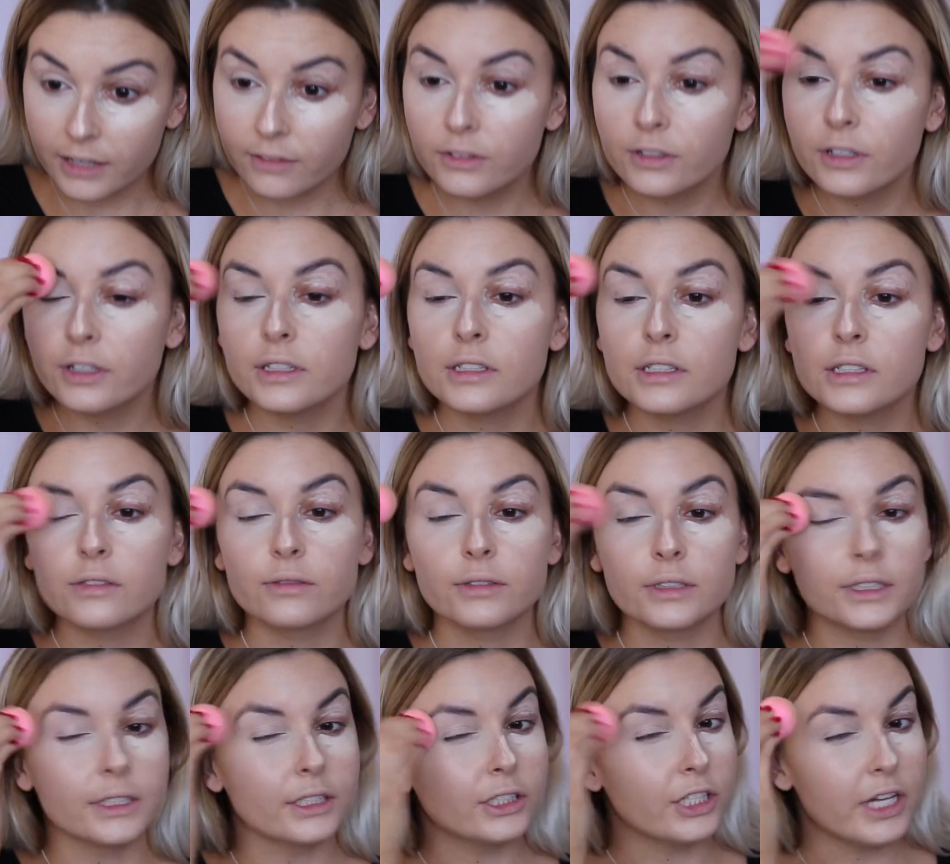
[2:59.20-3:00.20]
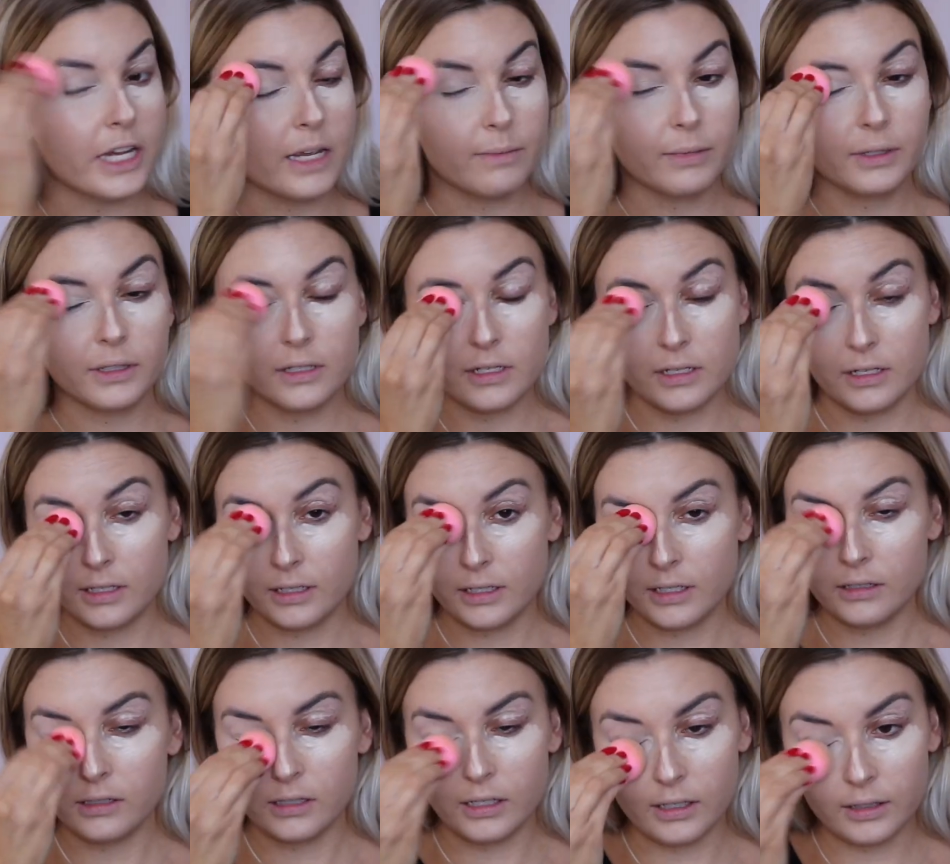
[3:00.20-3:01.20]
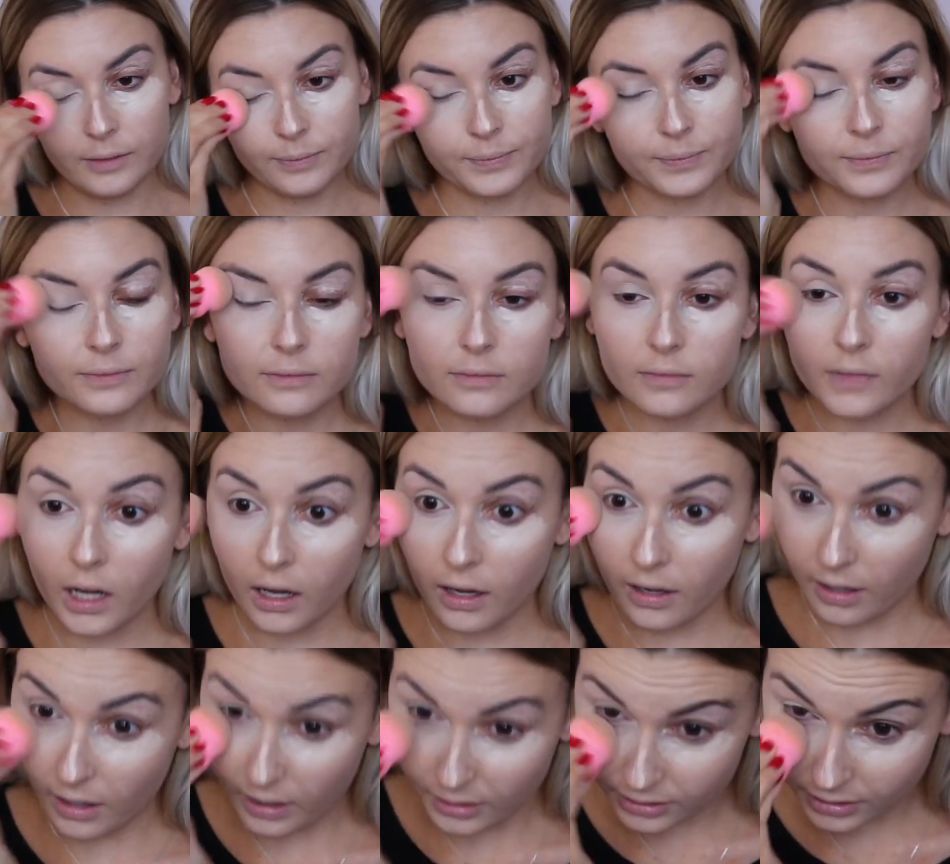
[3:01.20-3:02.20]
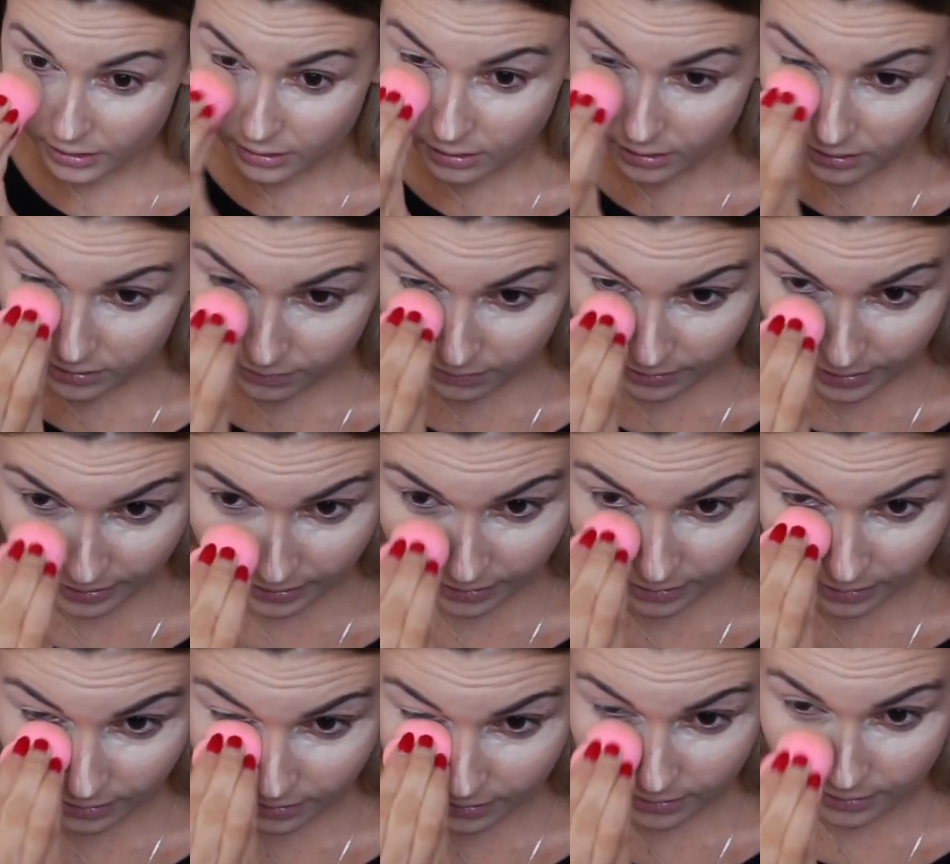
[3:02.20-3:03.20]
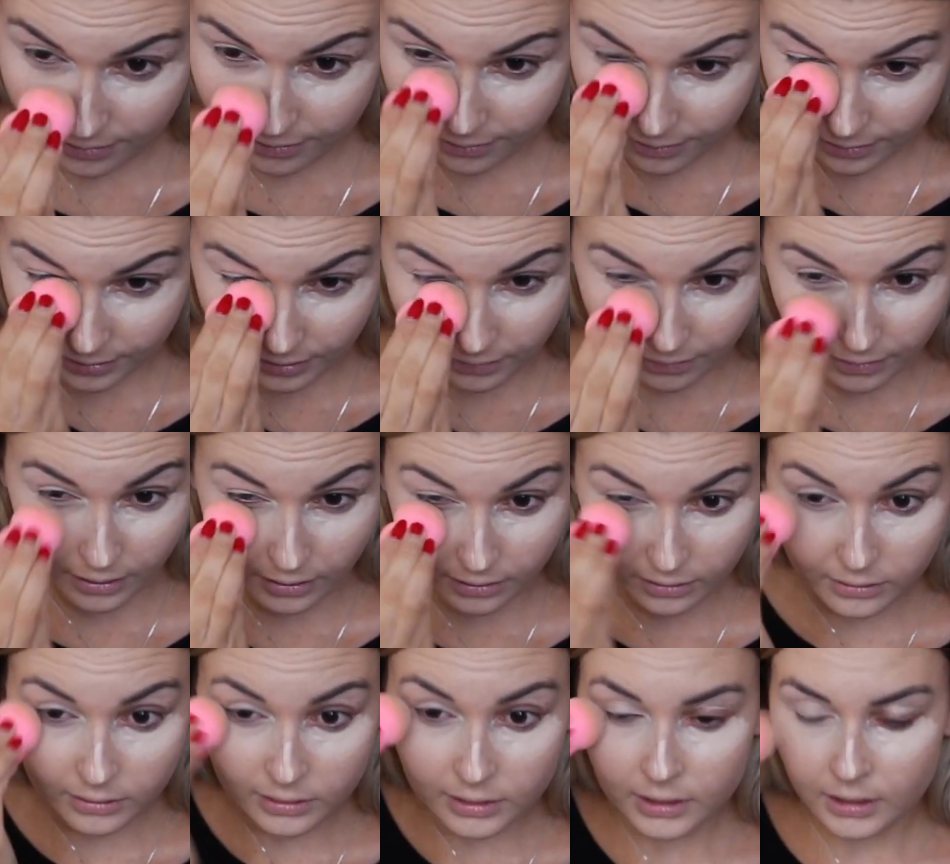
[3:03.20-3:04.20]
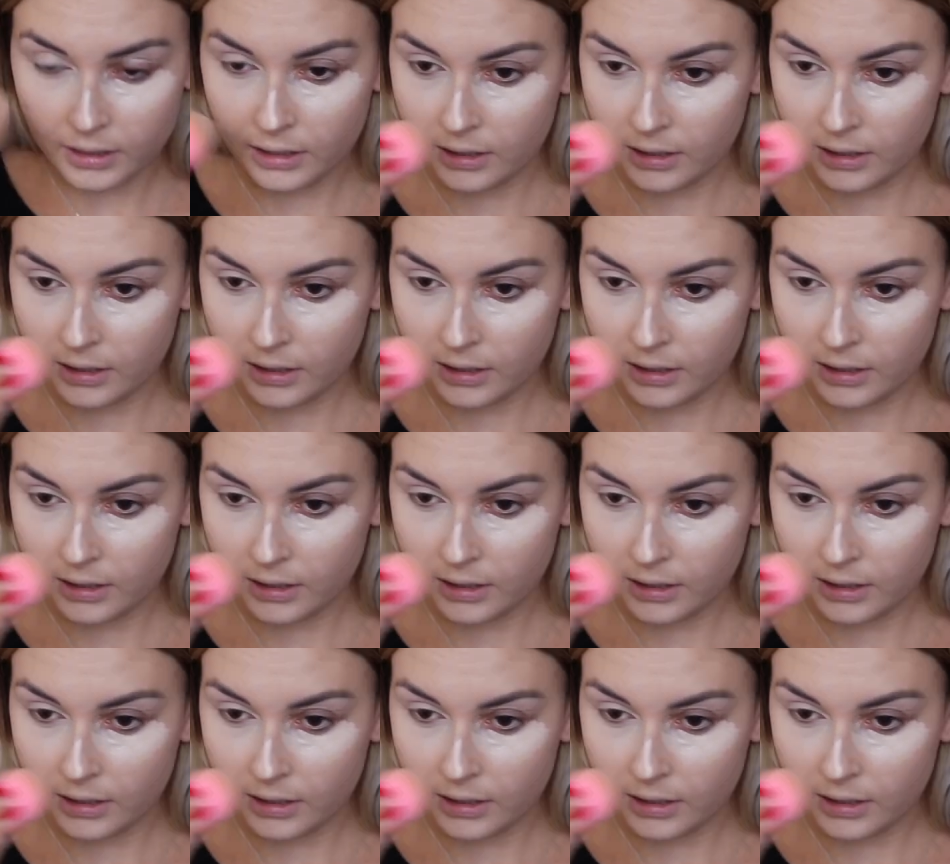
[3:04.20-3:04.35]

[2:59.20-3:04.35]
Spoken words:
Even though this is really cheap concealer, it actually does work really well.